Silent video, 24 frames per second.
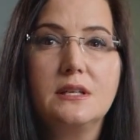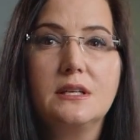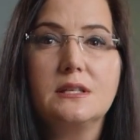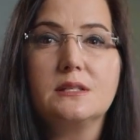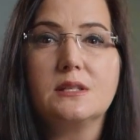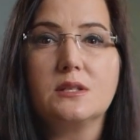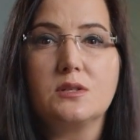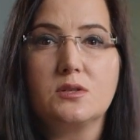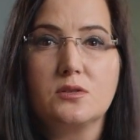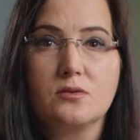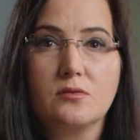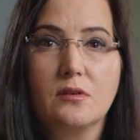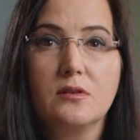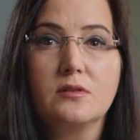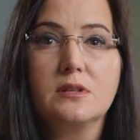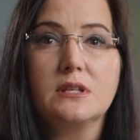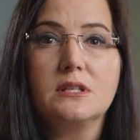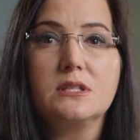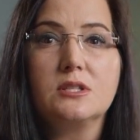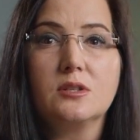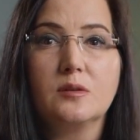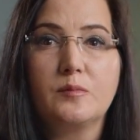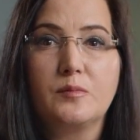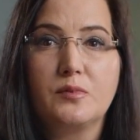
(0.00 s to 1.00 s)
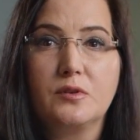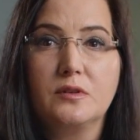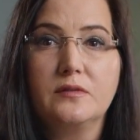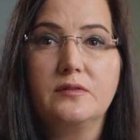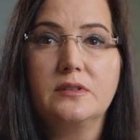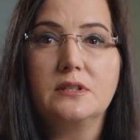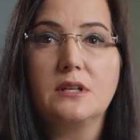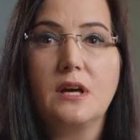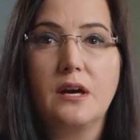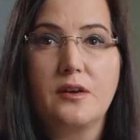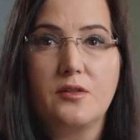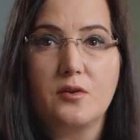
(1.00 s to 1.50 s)
is a stroke until
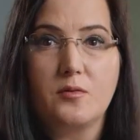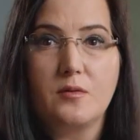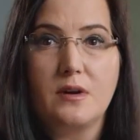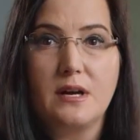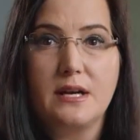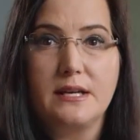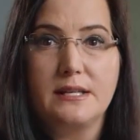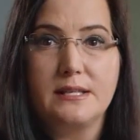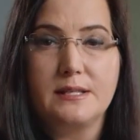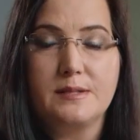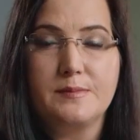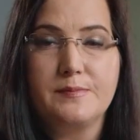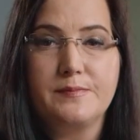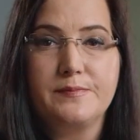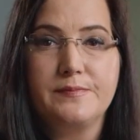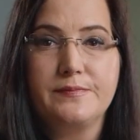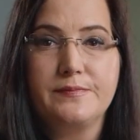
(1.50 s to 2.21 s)
proven otherwise.